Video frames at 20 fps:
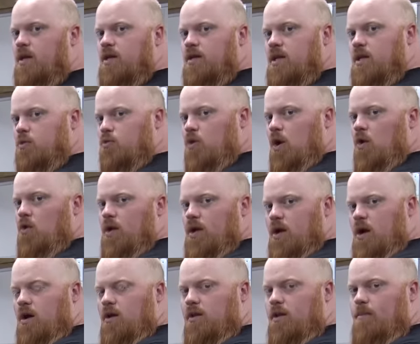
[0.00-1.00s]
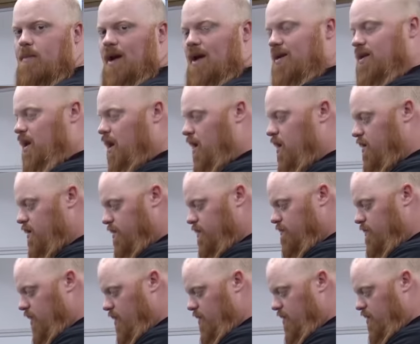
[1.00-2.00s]
and then roll it on the back tire,
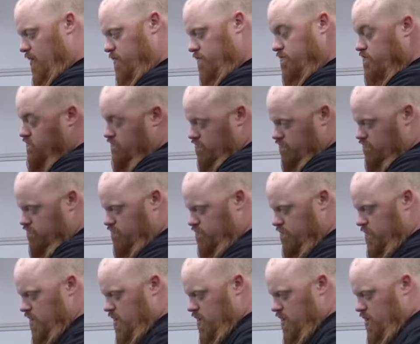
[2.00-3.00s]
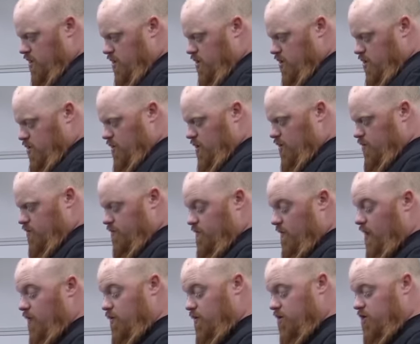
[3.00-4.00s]
maybe. Who knows?
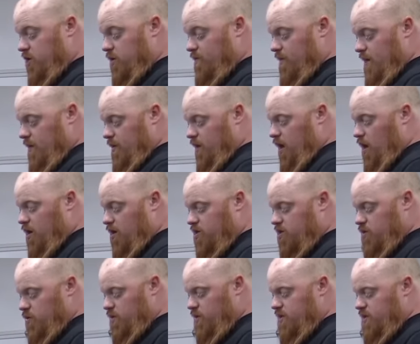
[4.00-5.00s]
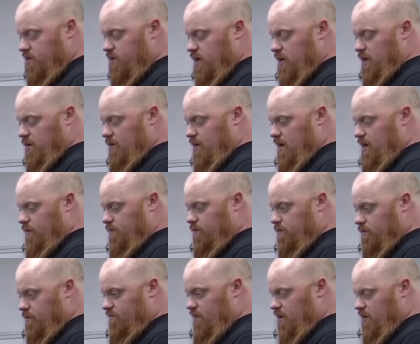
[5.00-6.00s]
But we should be able to hog snort this thing around
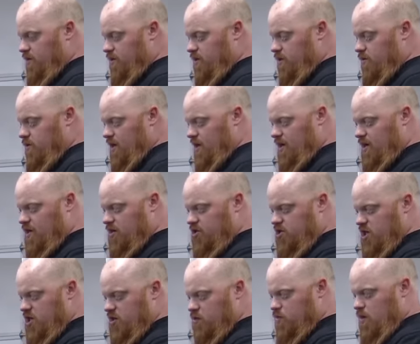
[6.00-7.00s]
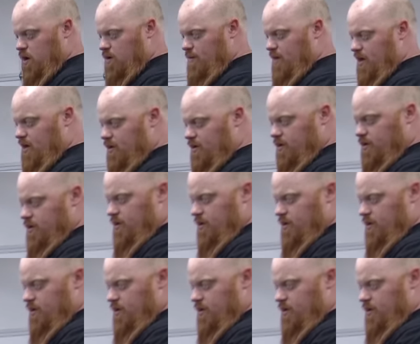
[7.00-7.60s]
very soon. I got to adjust where my